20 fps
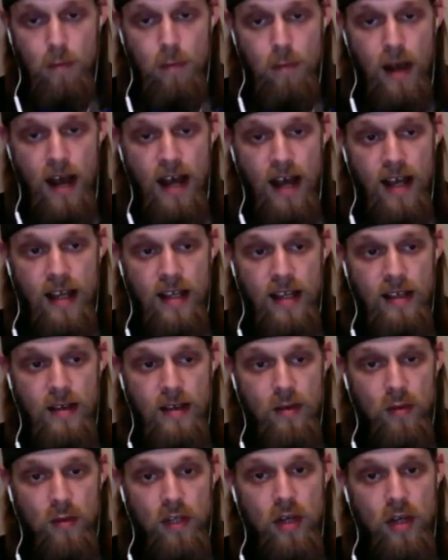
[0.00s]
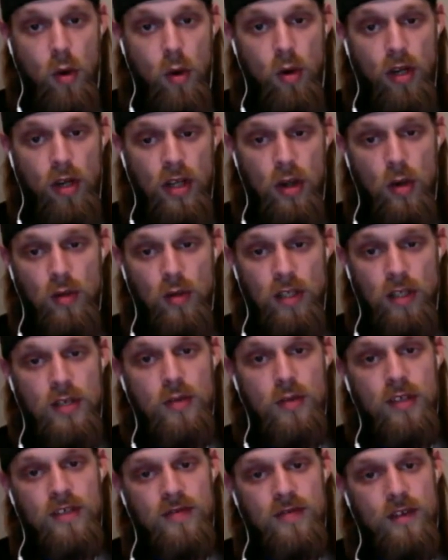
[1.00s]
by recording only
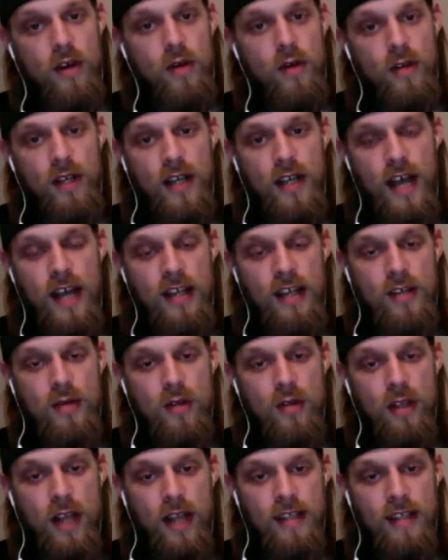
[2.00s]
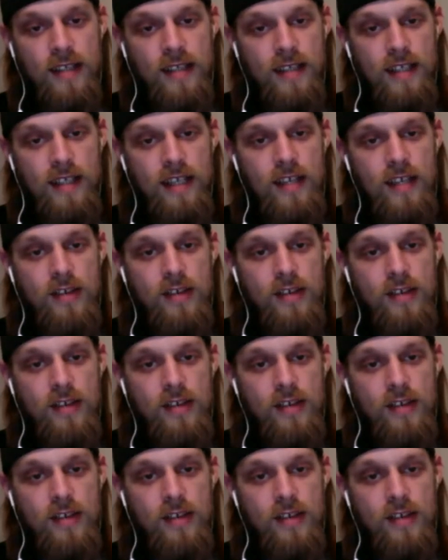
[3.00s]
to his phone and not utilizing